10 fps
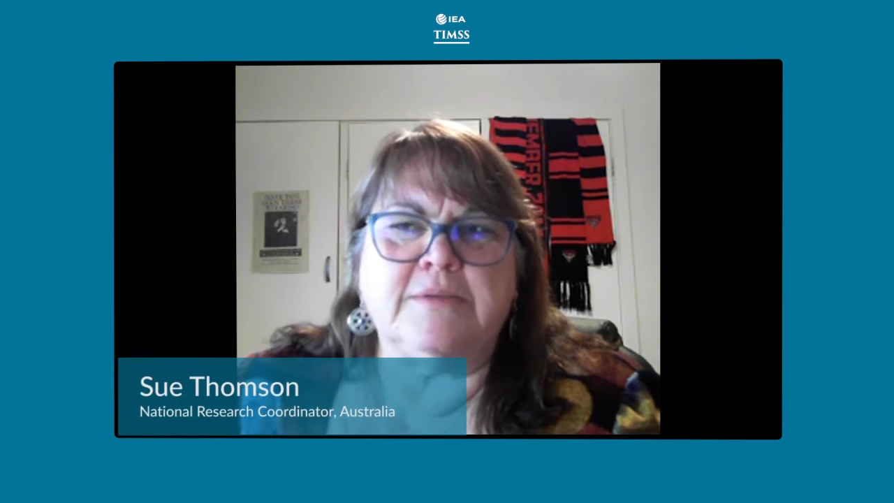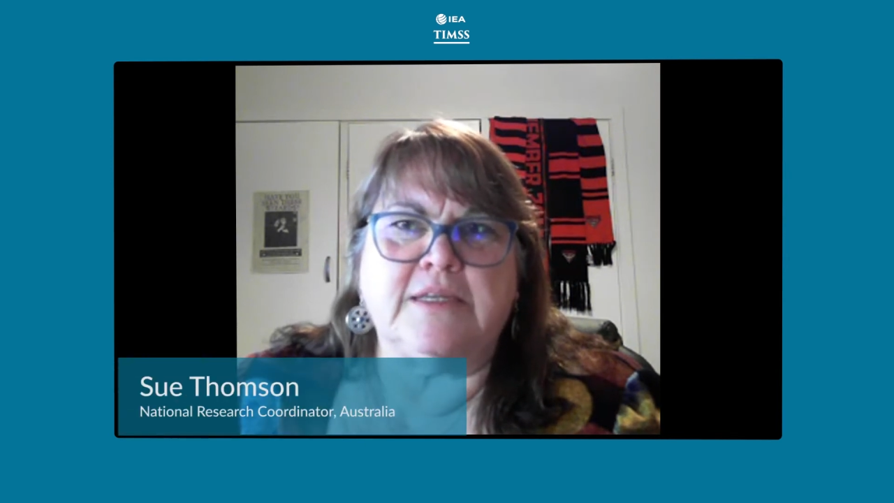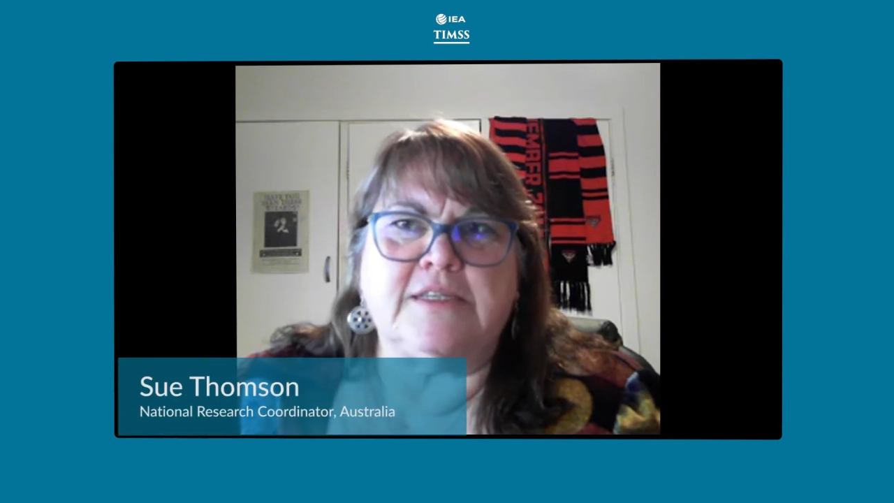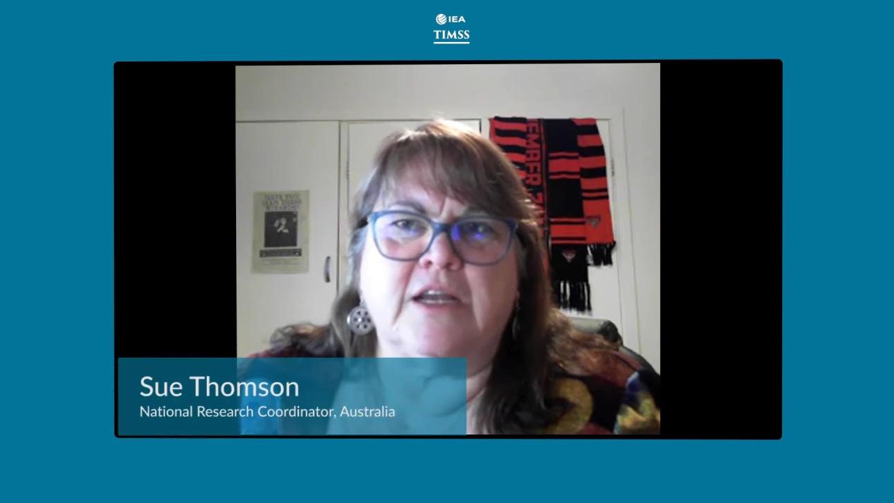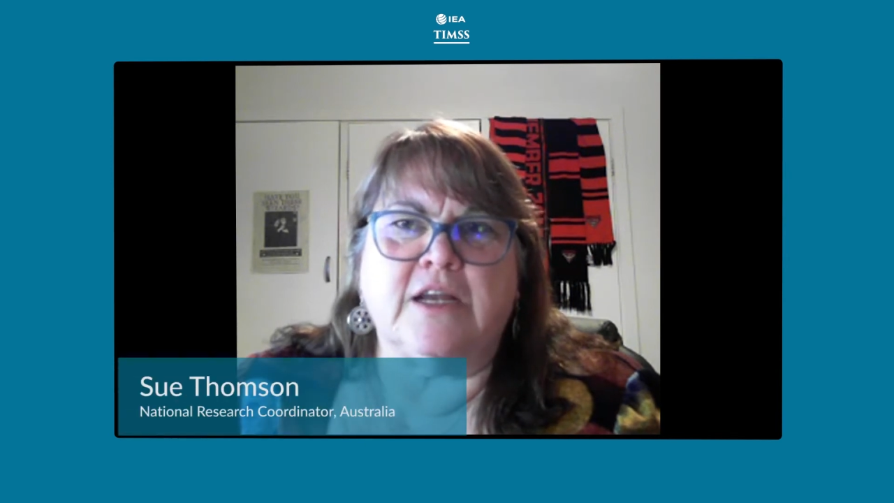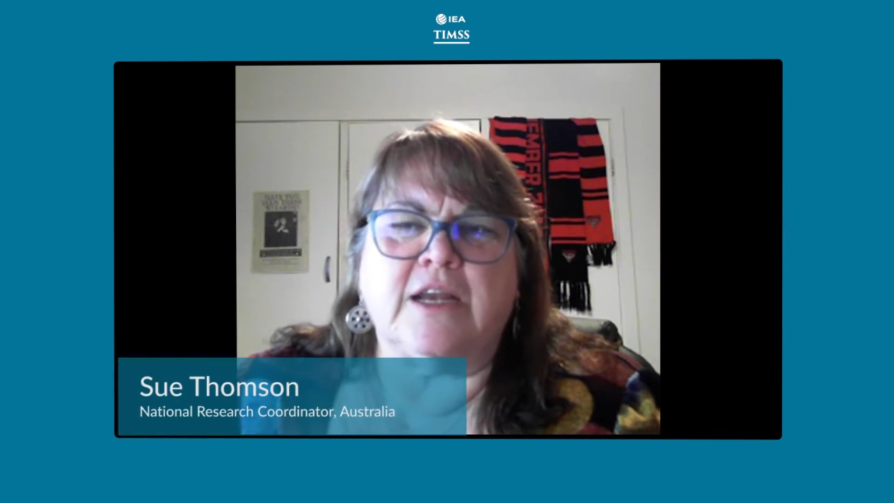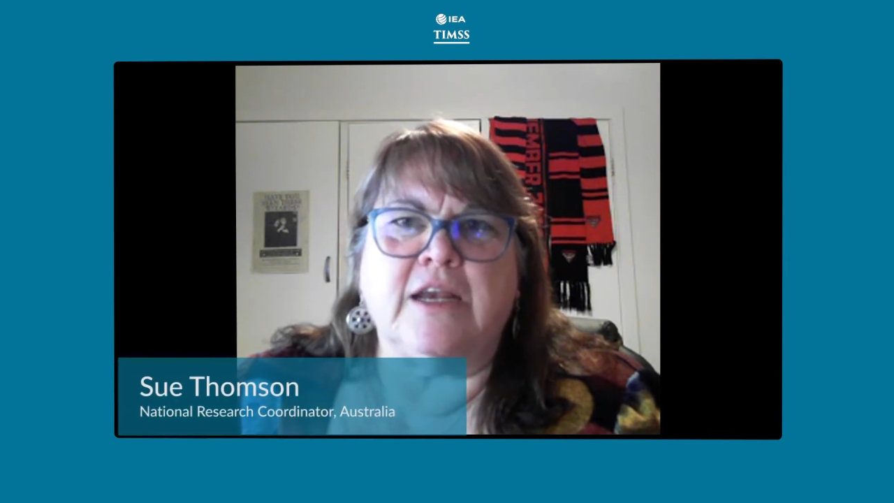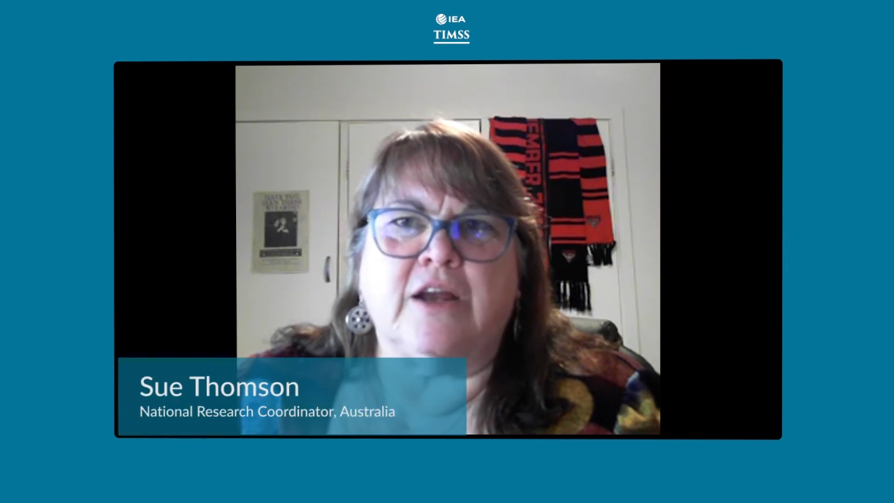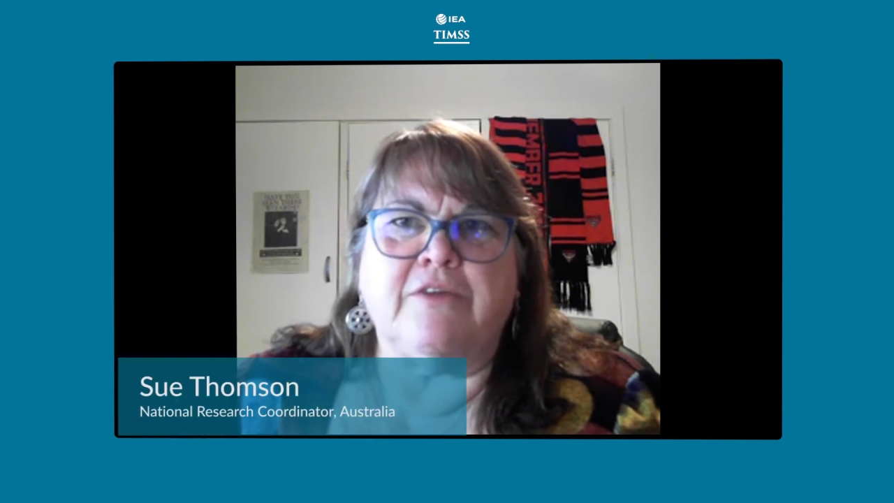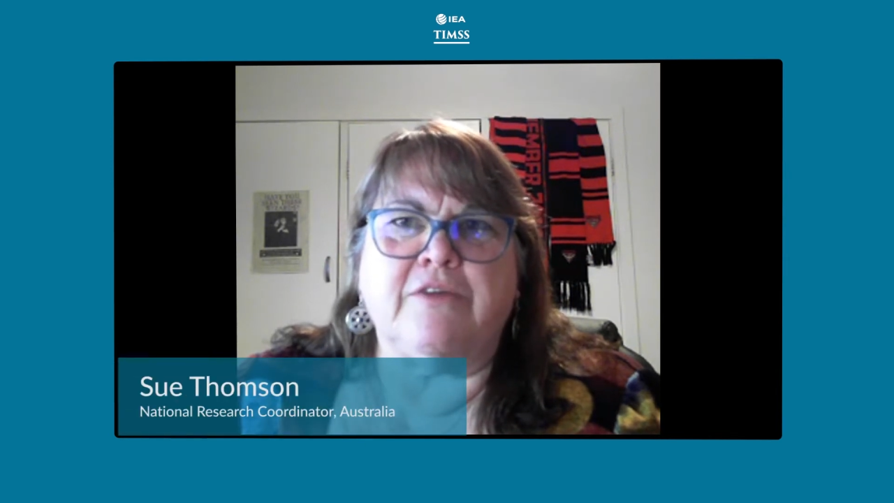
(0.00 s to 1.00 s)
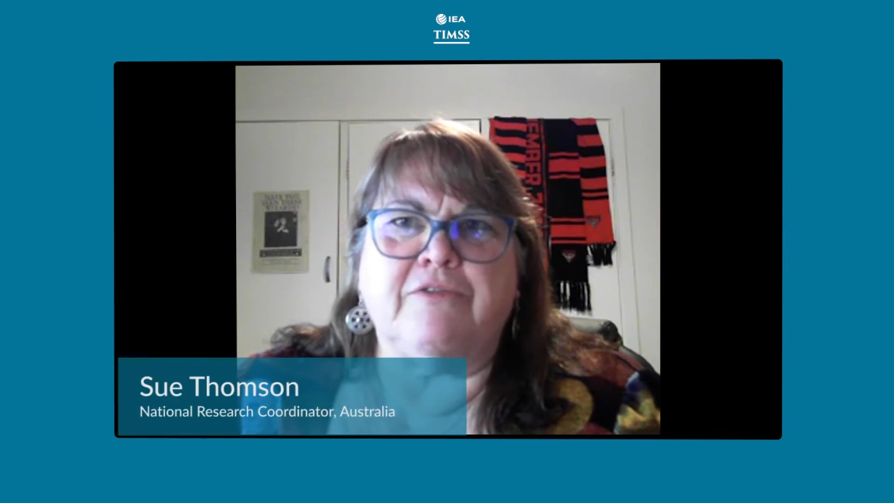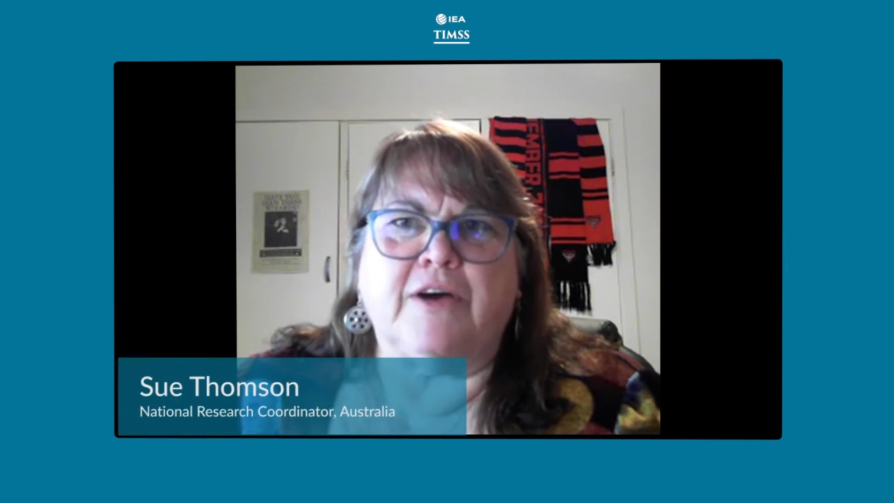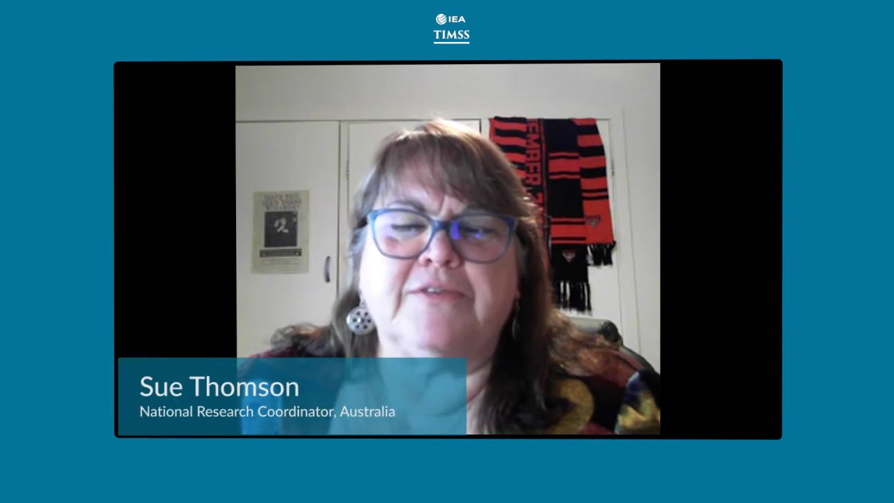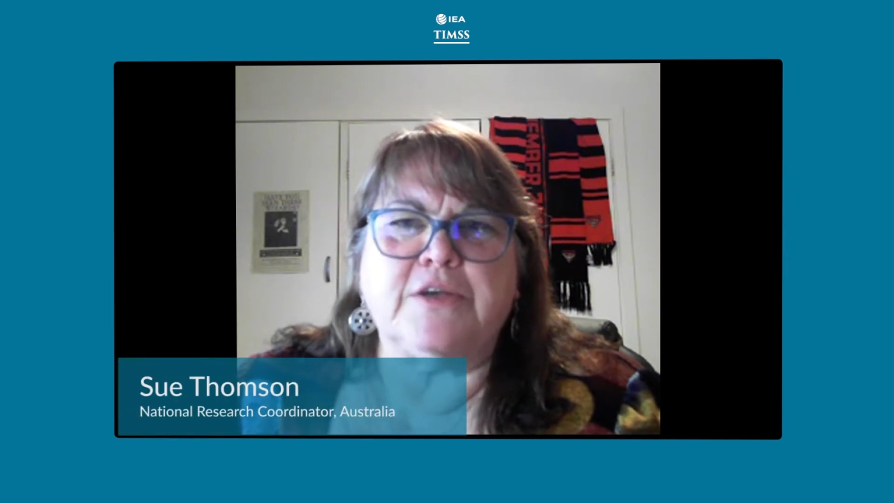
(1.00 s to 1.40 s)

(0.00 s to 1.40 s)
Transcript: since 1995,